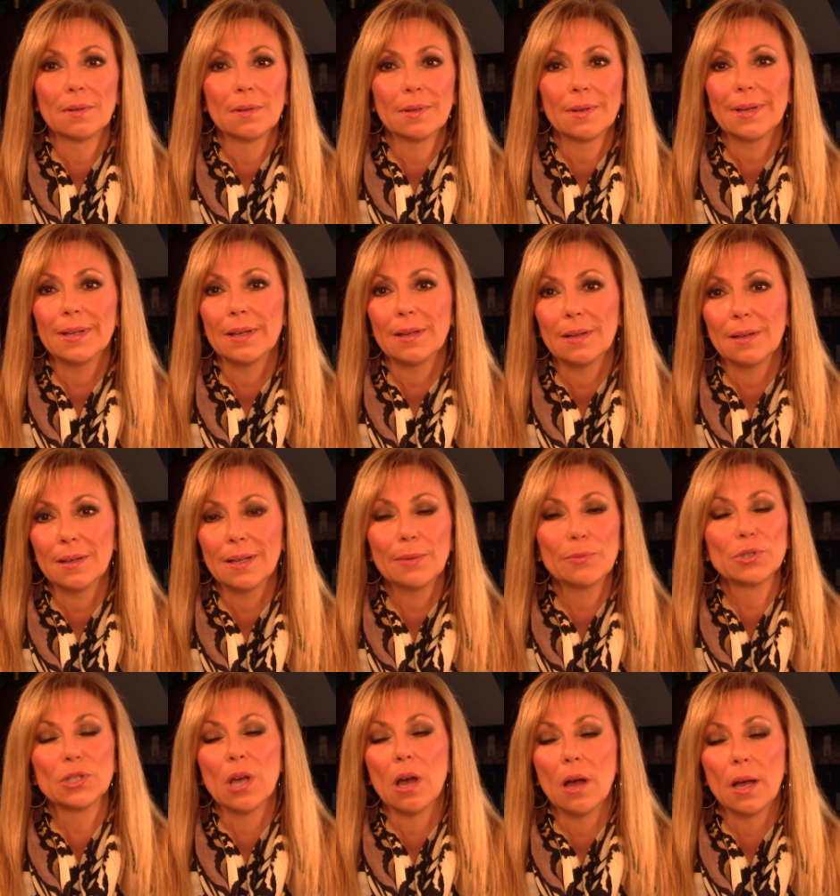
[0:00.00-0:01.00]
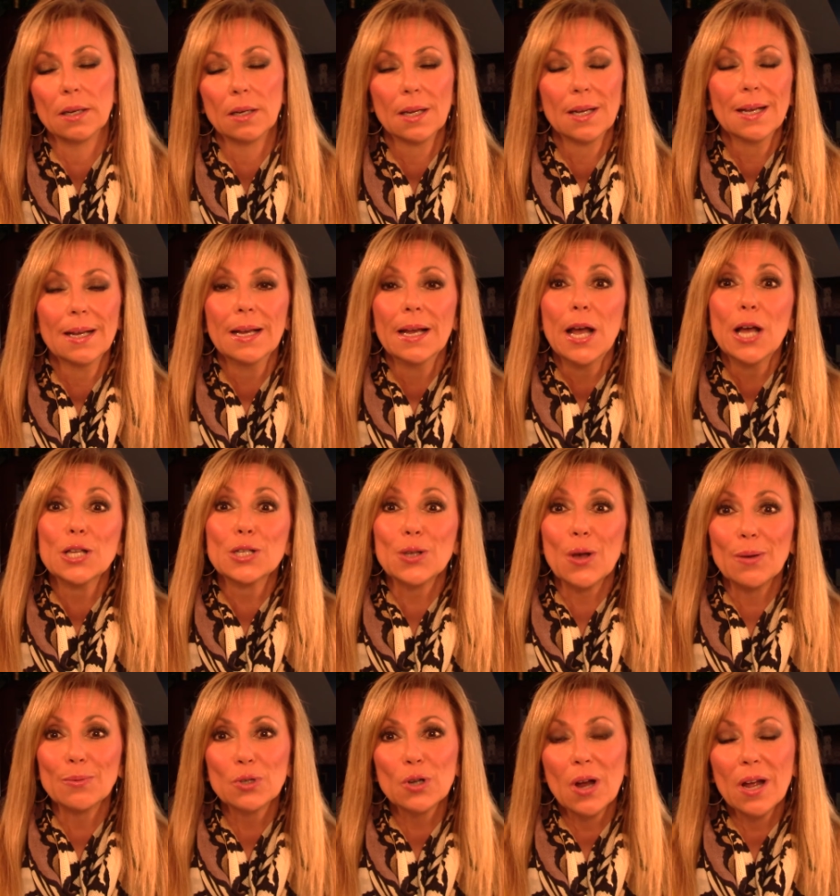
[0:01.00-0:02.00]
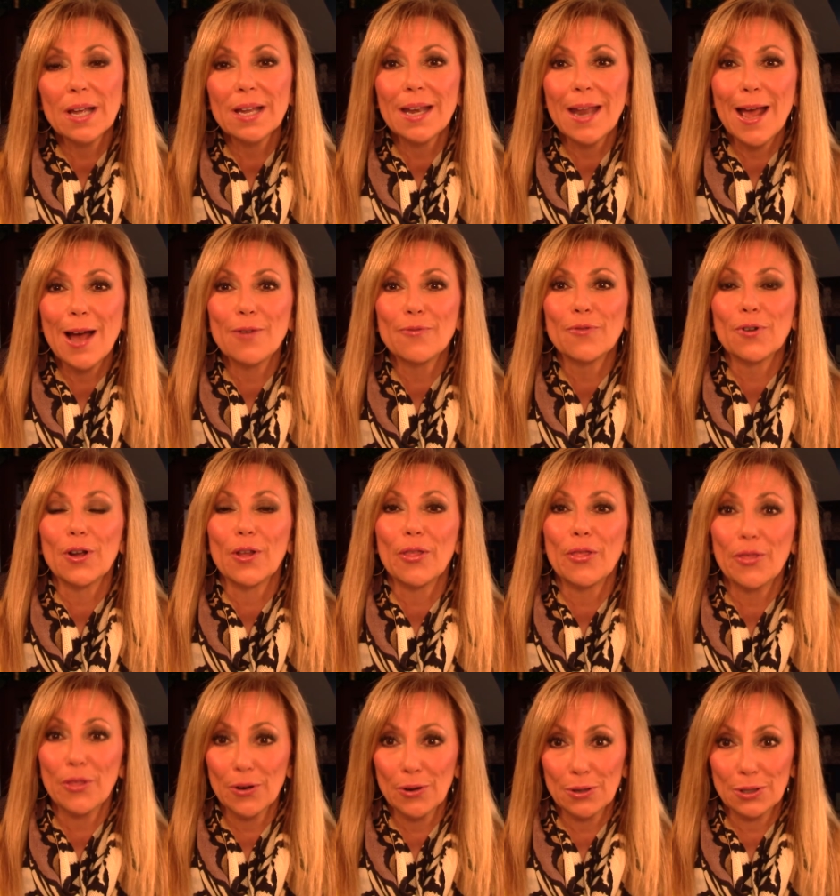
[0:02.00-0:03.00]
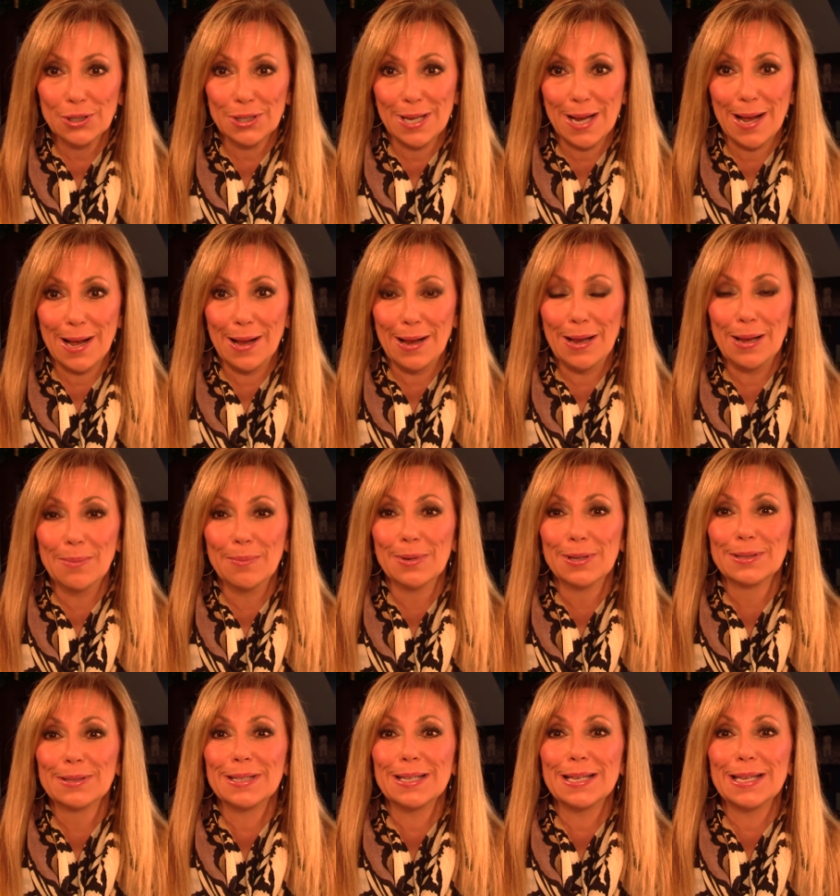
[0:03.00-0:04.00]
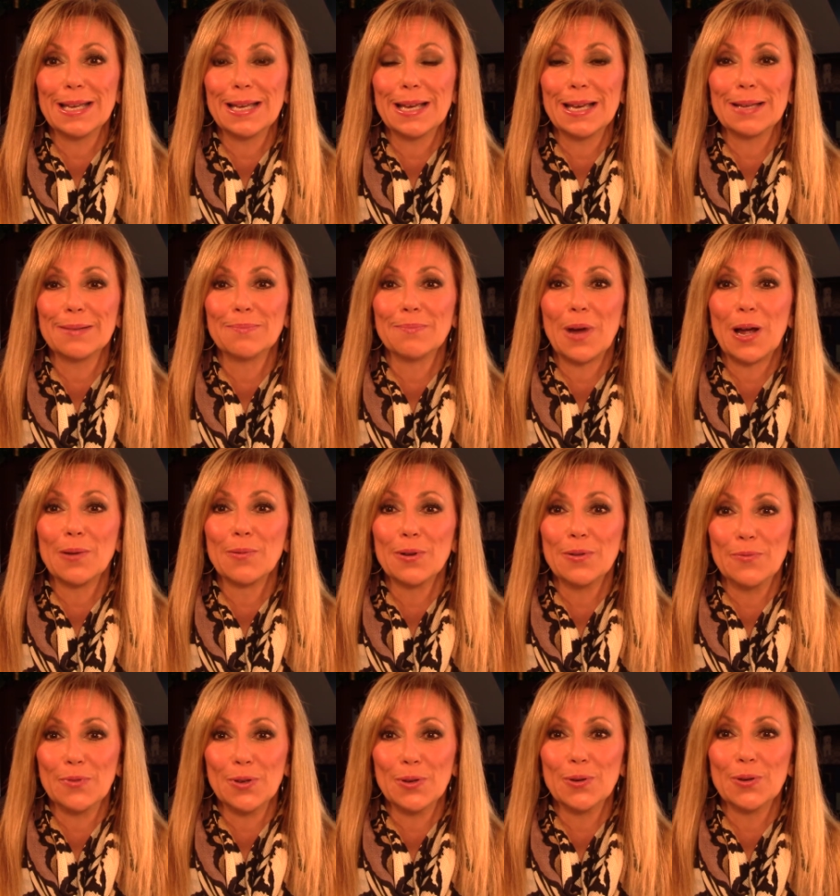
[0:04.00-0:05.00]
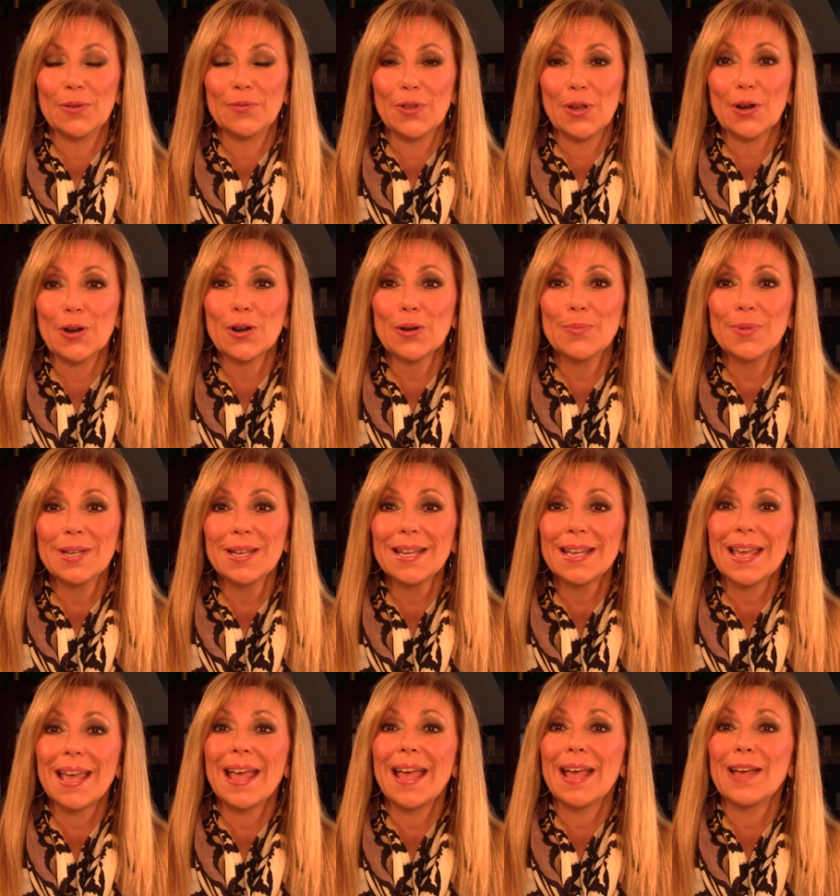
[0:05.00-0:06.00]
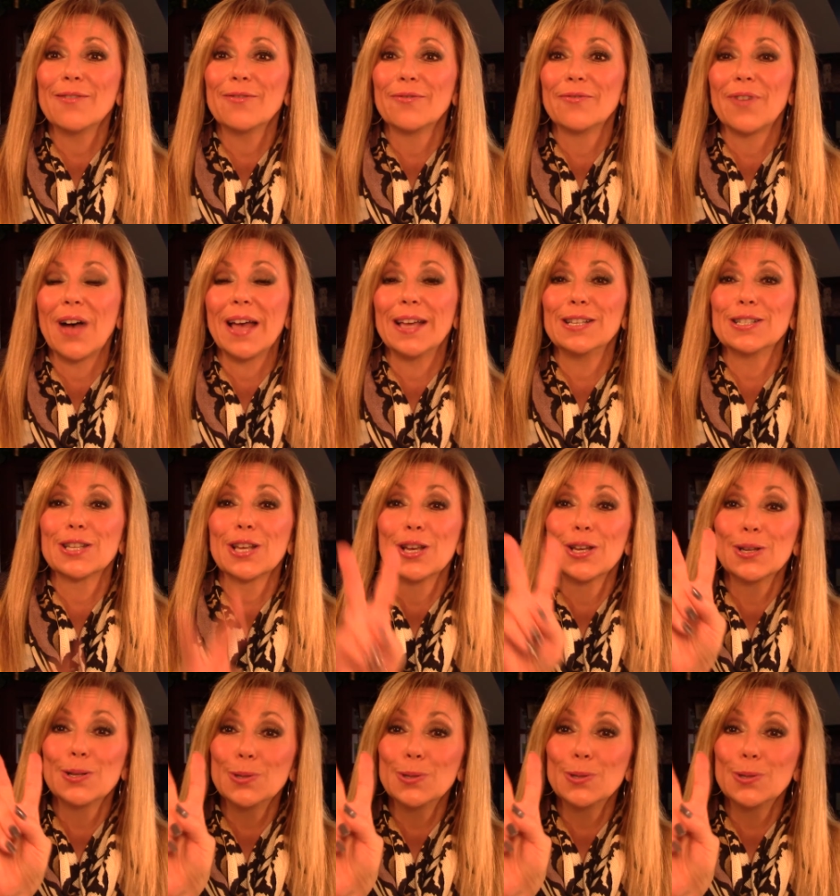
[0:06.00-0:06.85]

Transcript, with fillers: I did. It was gone. So I'm trying now for a third time to get my review of the Urban Decay Vice